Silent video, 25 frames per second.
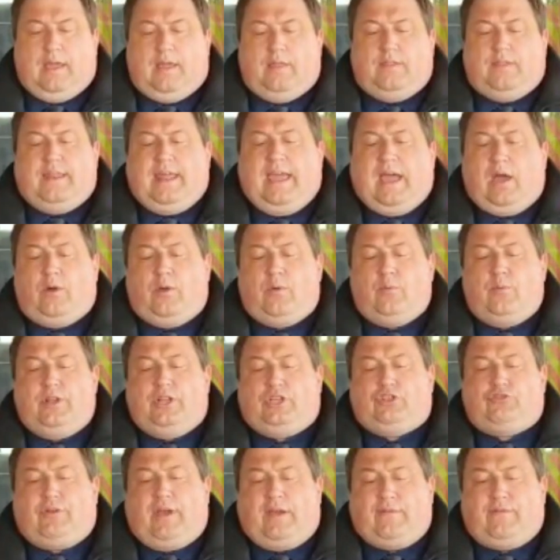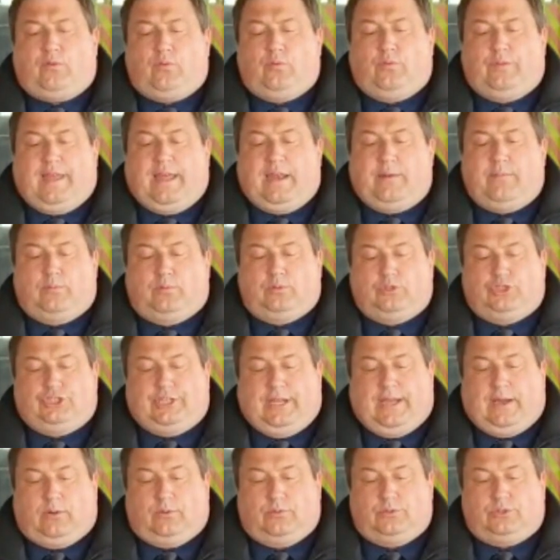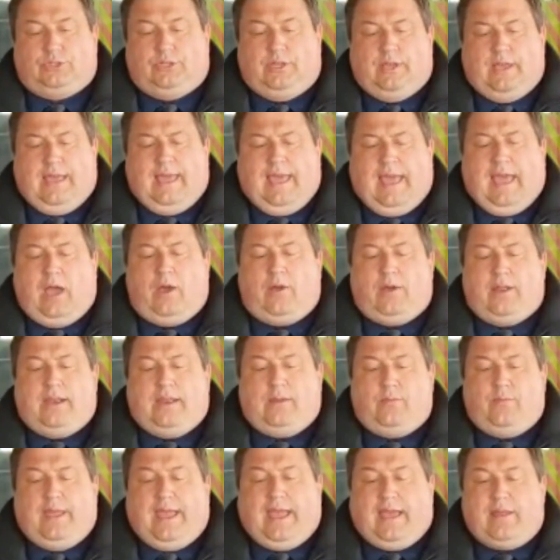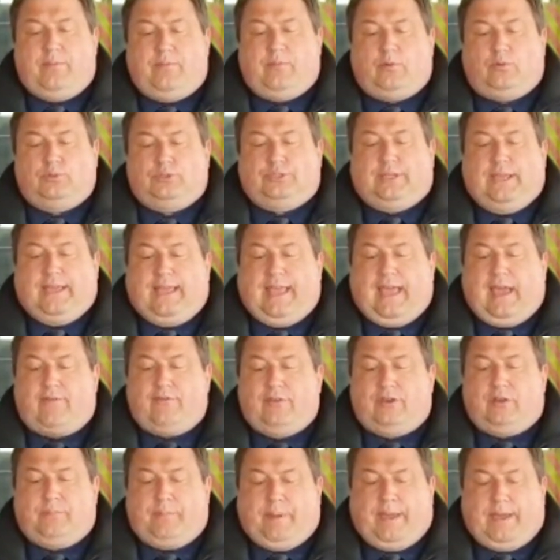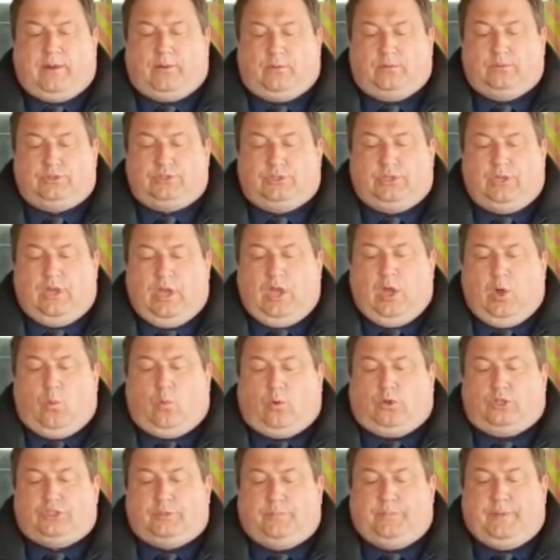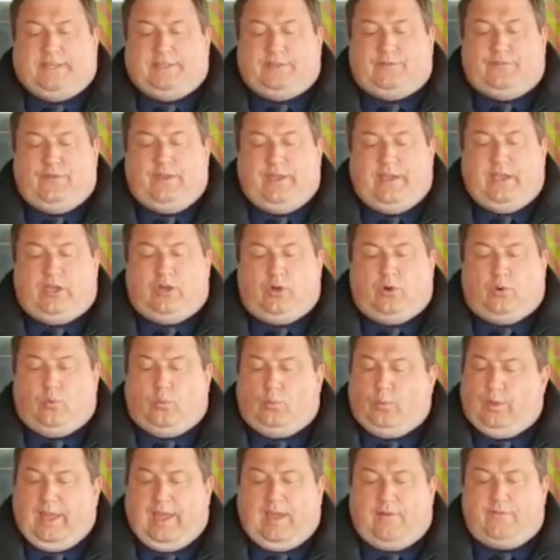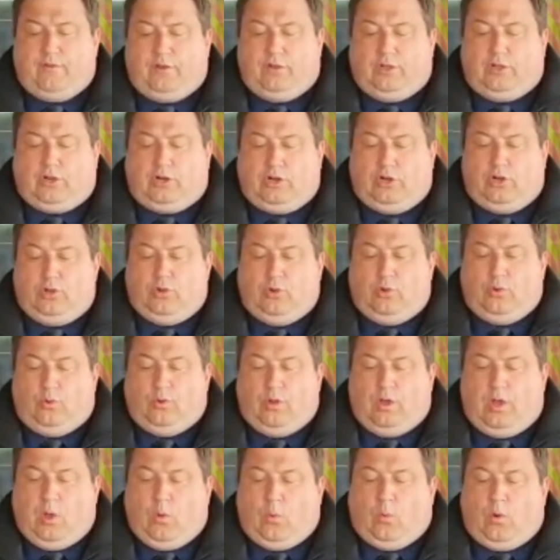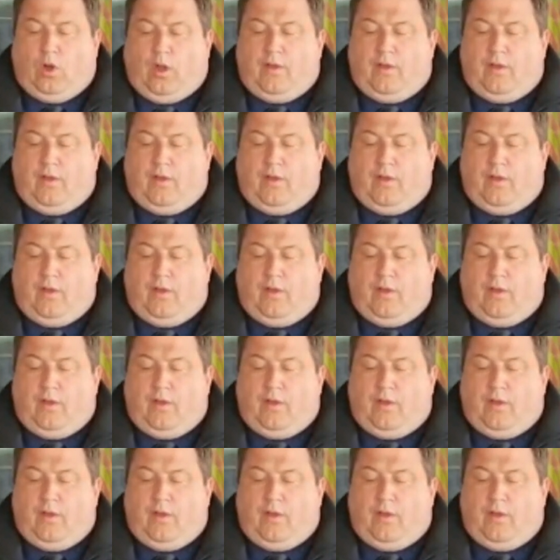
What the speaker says: Then how can we travel, the animals shout. How can we animals get carried about? What's the best vehicle? We haven't a clue. Well,